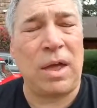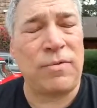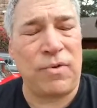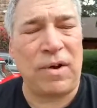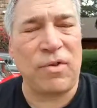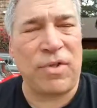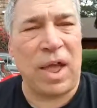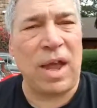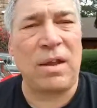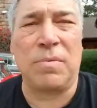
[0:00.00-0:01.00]
driver's
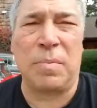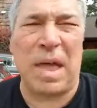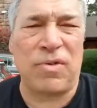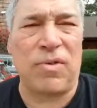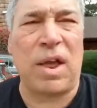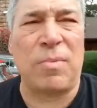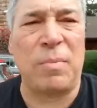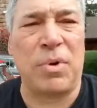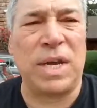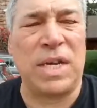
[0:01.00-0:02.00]
side. The passenger side's
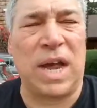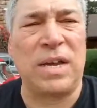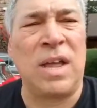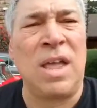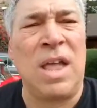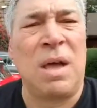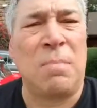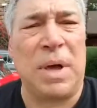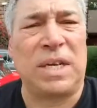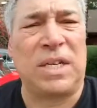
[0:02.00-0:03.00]
been pretty tight.
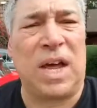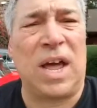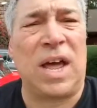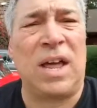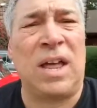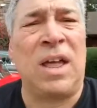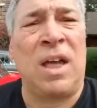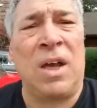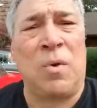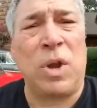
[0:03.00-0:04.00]
But
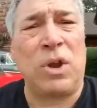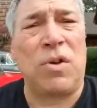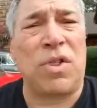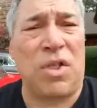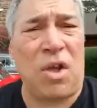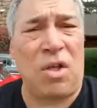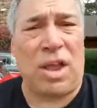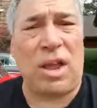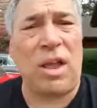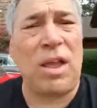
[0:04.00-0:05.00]
when you're
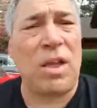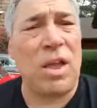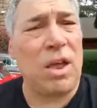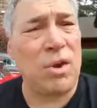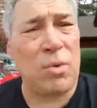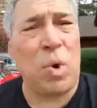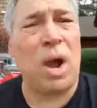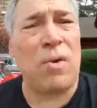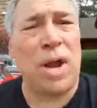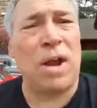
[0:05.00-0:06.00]
installing your
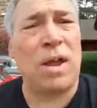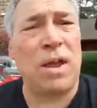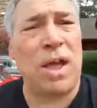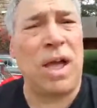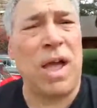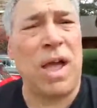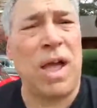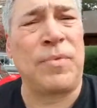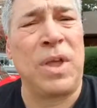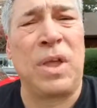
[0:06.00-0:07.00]
wiring,
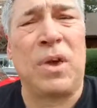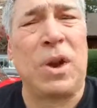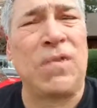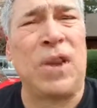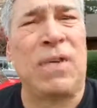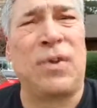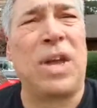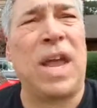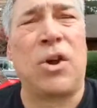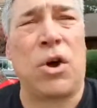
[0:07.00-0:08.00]
or even after
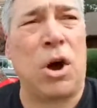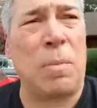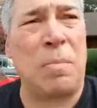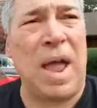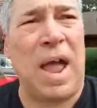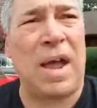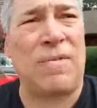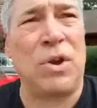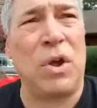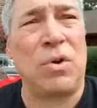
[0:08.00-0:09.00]
you get your car back,
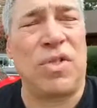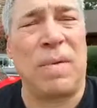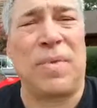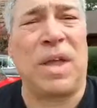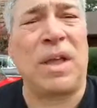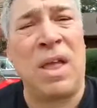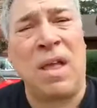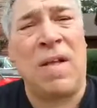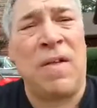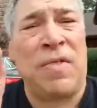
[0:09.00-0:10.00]
if you notice something,
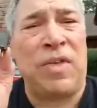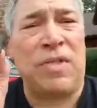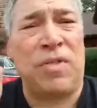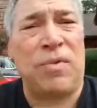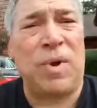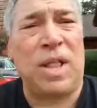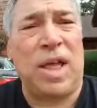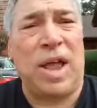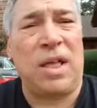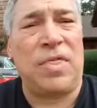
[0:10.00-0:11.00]
this is the
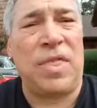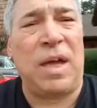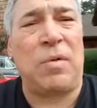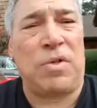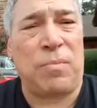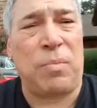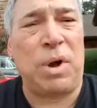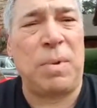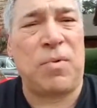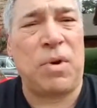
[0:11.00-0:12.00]
relay. That's
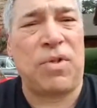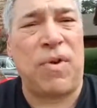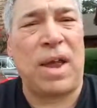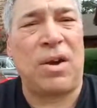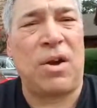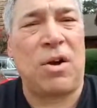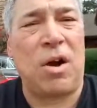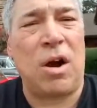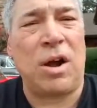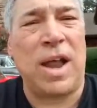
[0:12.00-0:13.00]
pretty much what has stranded our
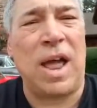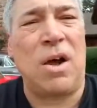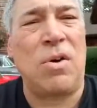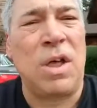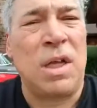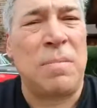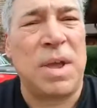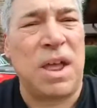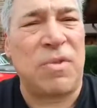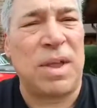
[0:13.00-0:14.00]
car. Now,
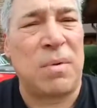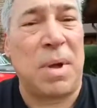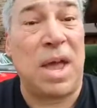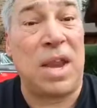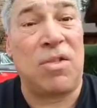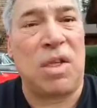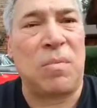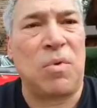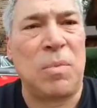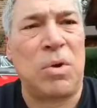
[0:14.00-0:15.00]
because we had to buy it in
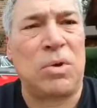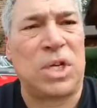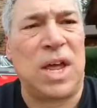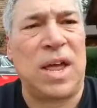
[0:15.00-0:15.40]
some remote